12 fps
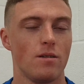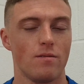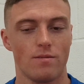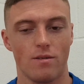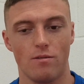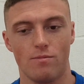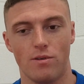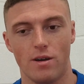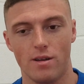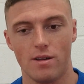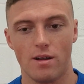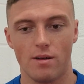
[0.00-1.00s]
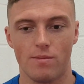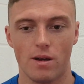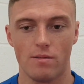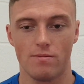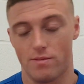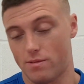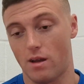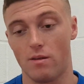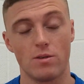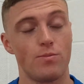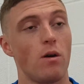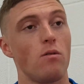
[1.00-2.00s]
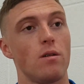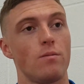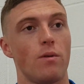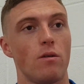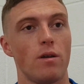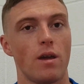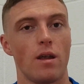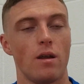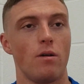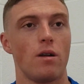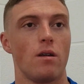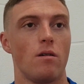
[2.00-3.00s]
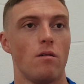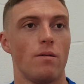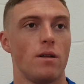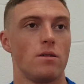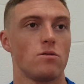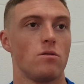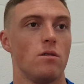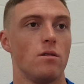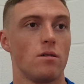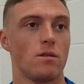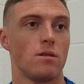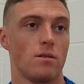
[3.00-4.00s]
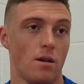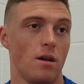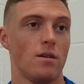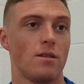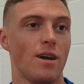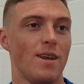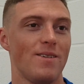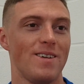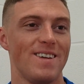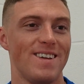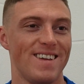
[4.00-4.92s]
mean, out playing and that, but well, it was brilliant, brilliant getting the one and all, and so uh, dynamite.